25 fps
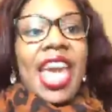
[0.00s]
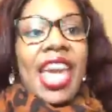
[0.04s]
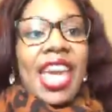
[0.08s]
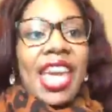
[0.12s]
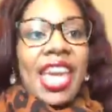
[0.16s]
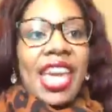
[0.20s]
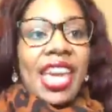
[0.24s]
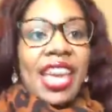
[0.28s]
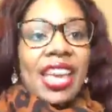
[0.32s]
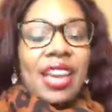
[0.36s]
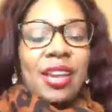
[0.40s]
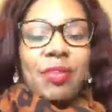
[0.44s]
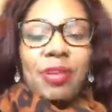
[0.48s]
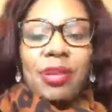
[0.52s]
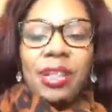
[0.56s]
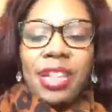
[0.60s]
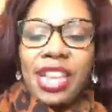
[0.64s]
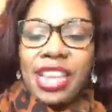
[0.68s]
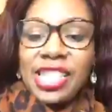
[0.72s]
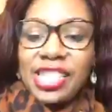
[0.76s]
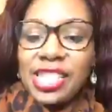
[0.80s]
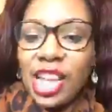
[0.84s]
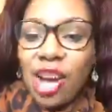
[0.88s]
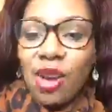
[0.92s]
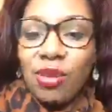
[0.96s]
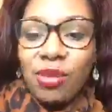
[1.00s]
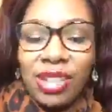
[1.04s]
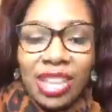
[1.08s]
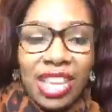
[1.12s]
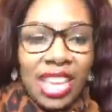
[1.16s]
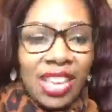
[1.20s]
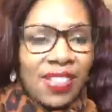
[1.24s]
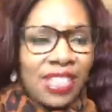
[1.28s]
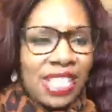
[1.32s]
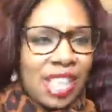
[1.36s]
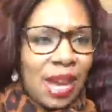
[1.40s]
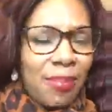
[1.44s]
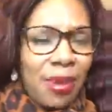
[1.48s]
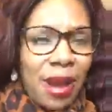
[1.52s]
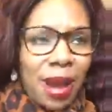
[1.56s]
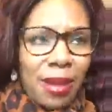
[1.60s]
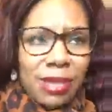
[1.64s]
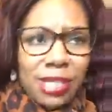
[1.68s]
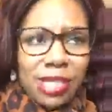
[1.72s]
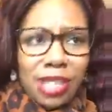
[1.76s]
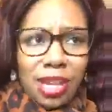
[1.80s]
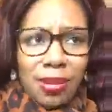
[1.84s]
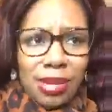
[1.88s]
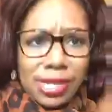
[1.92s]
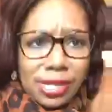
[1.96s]
And please don't leave because I
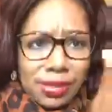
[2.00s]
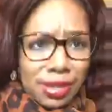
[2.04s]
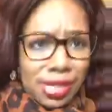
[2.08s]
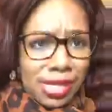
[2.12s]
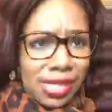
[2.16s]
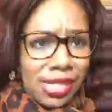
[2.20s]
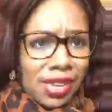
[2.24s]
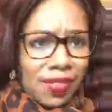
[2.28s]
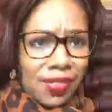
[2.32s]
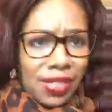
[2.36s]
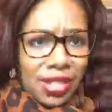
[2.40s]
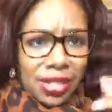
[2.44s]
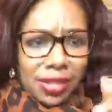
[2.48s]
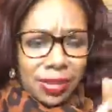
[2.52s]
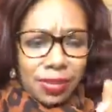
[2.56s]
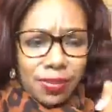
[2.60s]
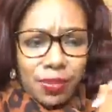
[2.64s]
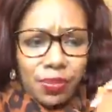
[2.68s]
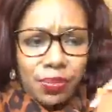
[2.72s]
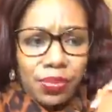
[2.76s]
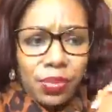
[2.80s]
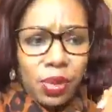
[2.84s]
promise there's going to be some good stuff in this.